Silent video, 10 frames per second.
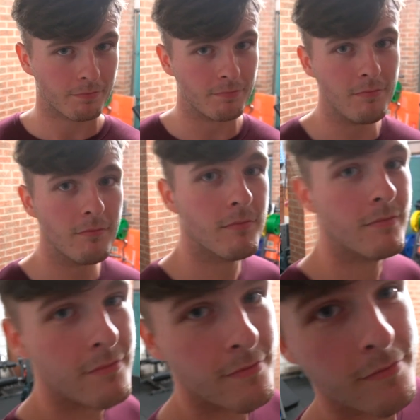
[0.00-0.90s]

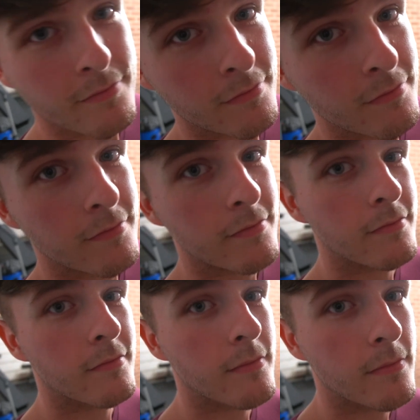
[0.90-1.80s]

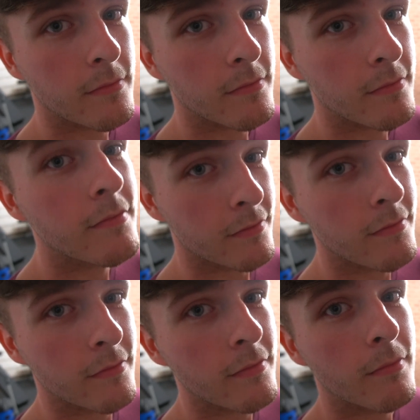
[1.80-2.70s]

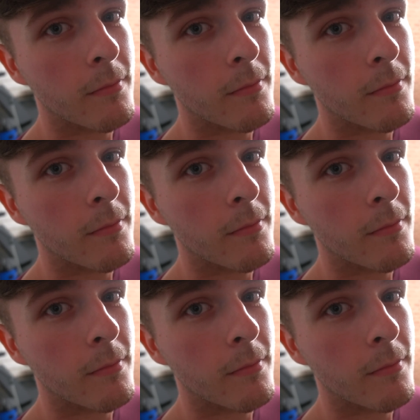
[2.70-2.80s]
Nothing is said.